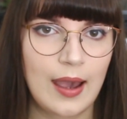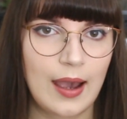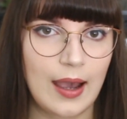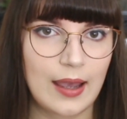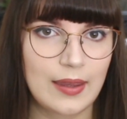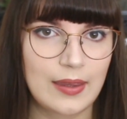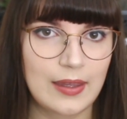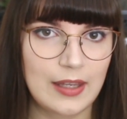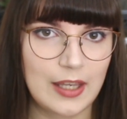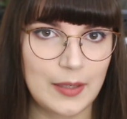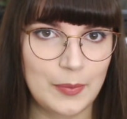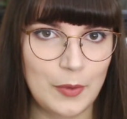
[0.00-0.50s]

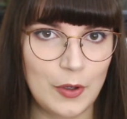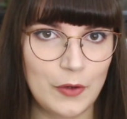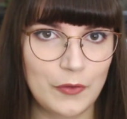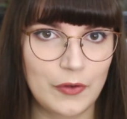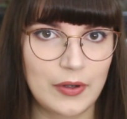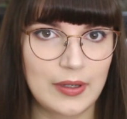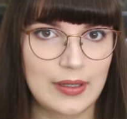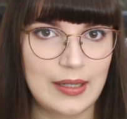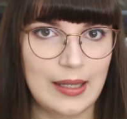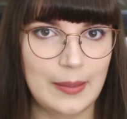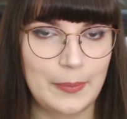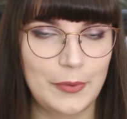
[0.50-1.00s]
and they come over
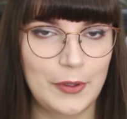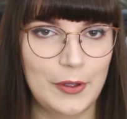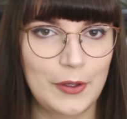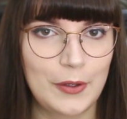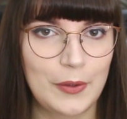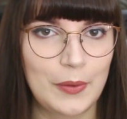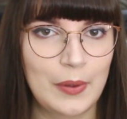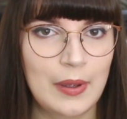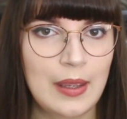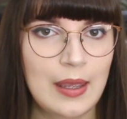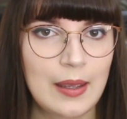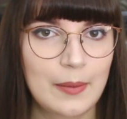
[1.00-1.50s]
and nip
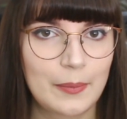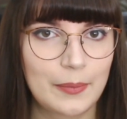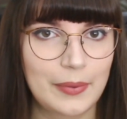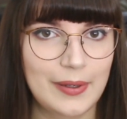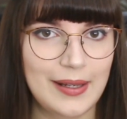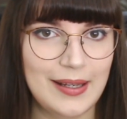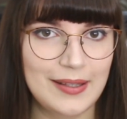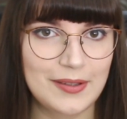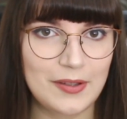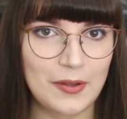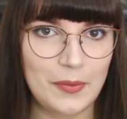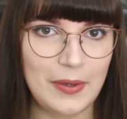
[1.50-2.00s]
you,
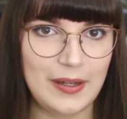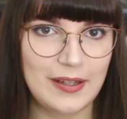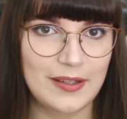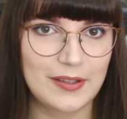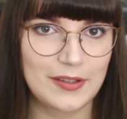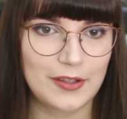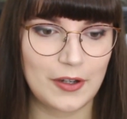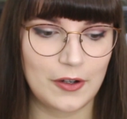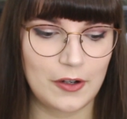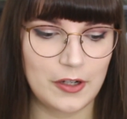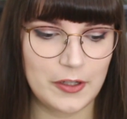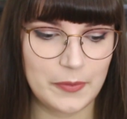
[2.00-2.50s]
please don't be
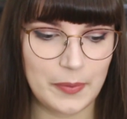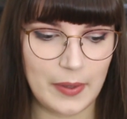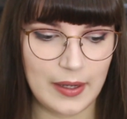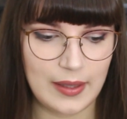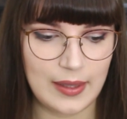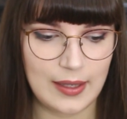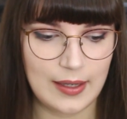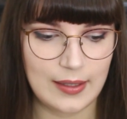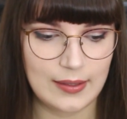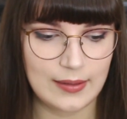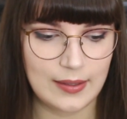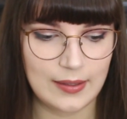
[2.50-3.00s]
discouraged by this.